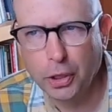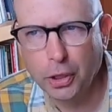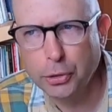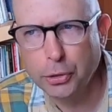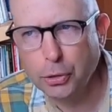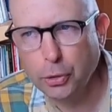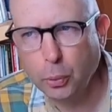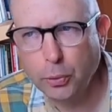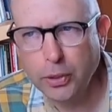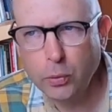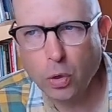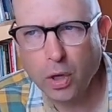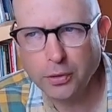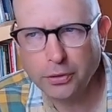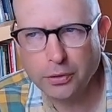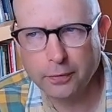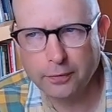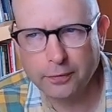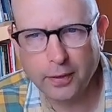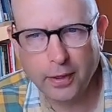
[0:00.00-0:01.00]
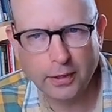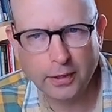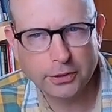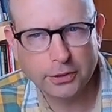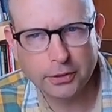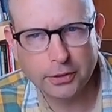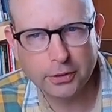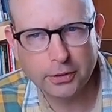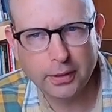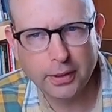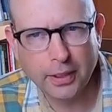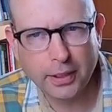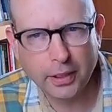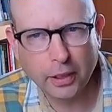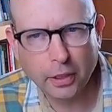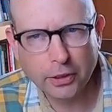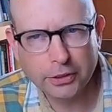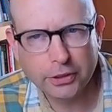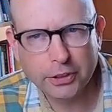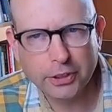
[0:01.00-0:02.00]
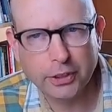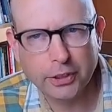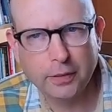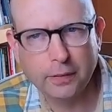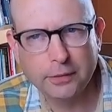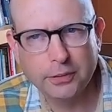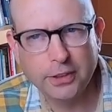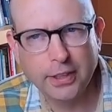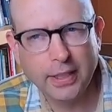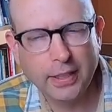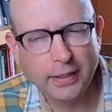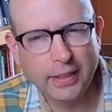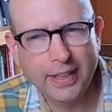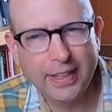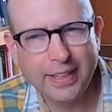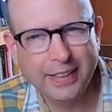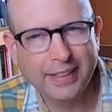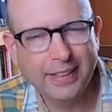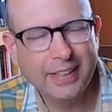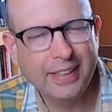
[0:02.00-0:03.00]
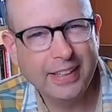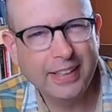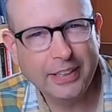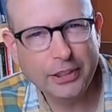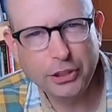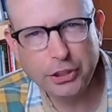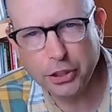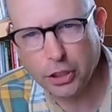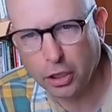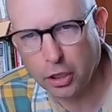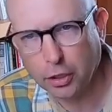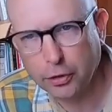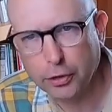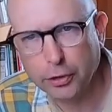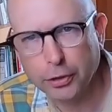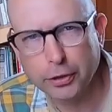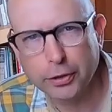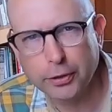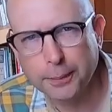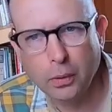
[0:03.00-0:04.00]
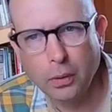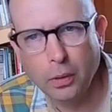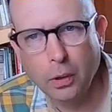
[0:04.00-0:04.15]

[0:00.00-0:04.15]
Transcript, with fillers: do we want to foster in ourselves and in each other?